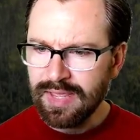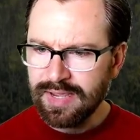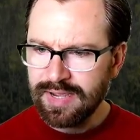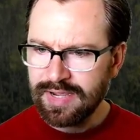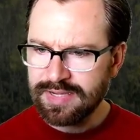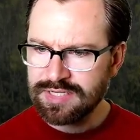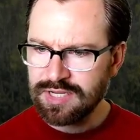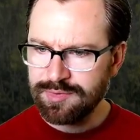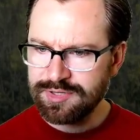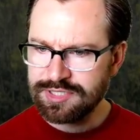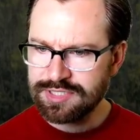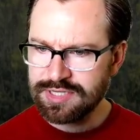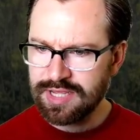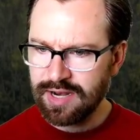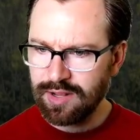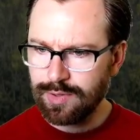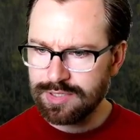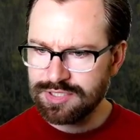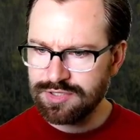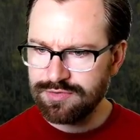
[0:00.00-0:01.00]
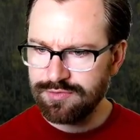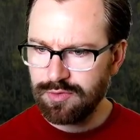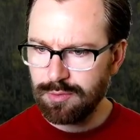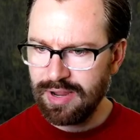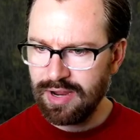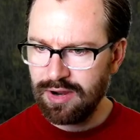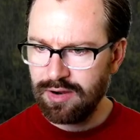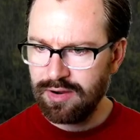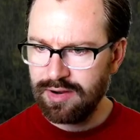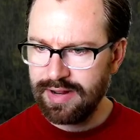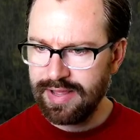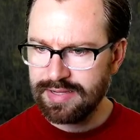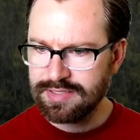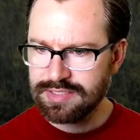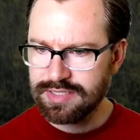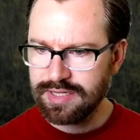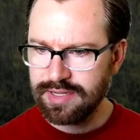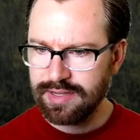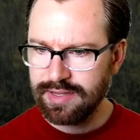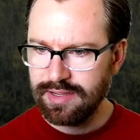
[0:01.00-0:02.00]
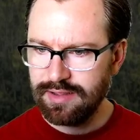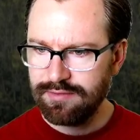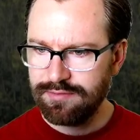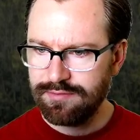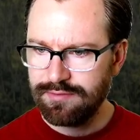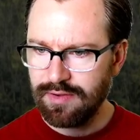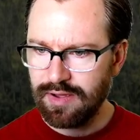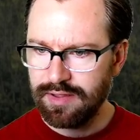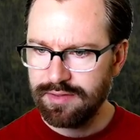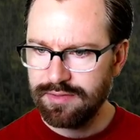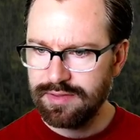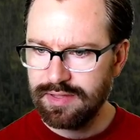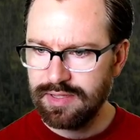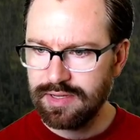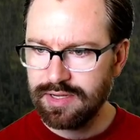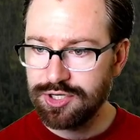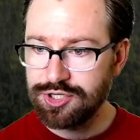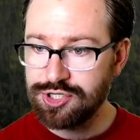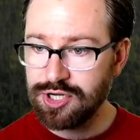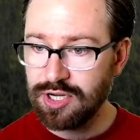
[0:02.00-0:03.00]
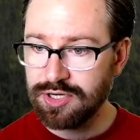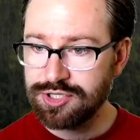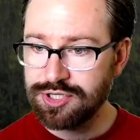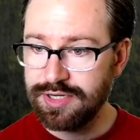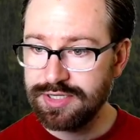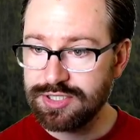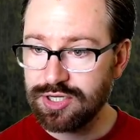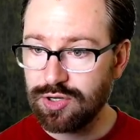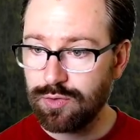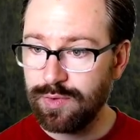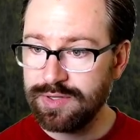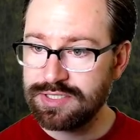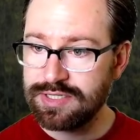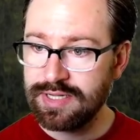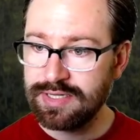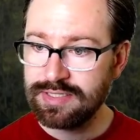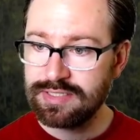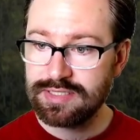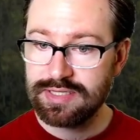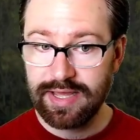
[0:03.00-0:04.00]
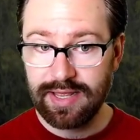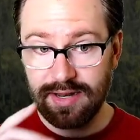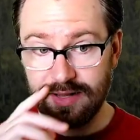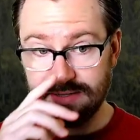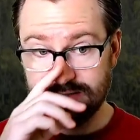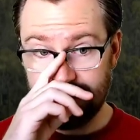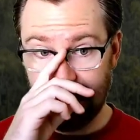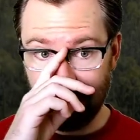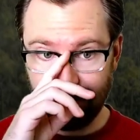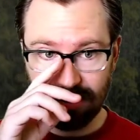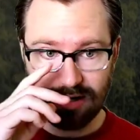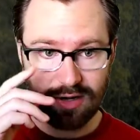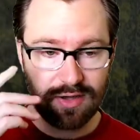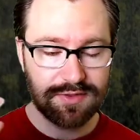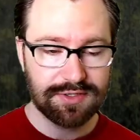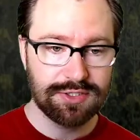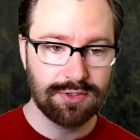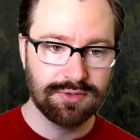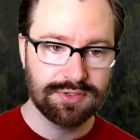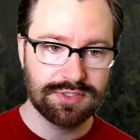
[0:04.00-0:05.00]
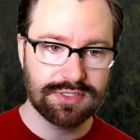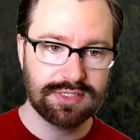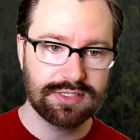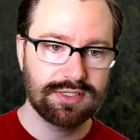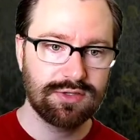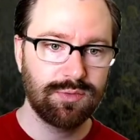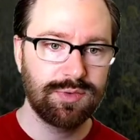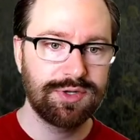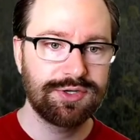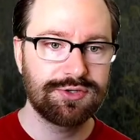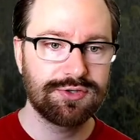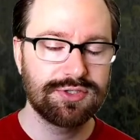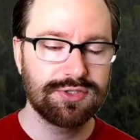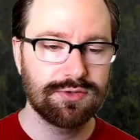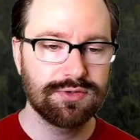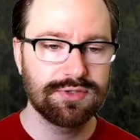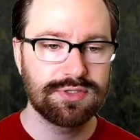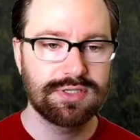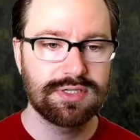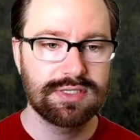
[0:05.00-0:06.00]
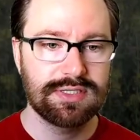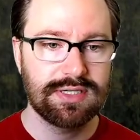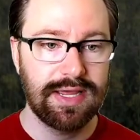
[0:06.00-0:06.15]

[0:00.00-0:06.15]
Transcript: I saw we just got a question from Aaron asking if uh, the conjunction is a coincidence that it's happening on the solstice, the winter solstice.